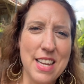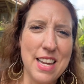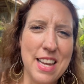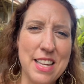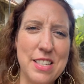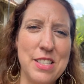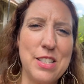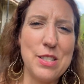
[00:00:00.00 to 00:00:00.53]

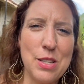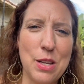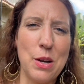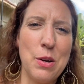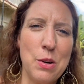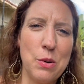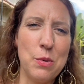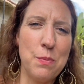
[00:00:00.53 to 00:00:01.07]
And
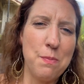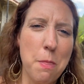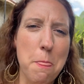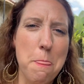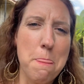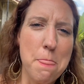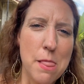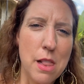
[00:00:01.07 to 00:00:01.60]
so
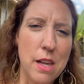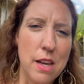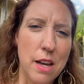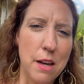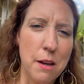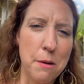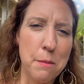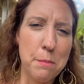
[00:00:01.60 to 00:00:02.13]

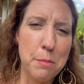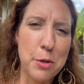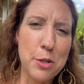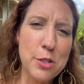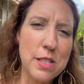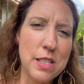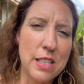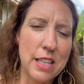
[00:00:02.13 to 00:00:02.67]

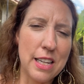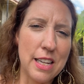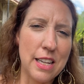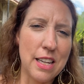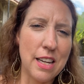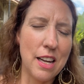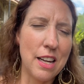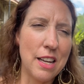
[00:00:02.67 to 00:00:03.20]
personally,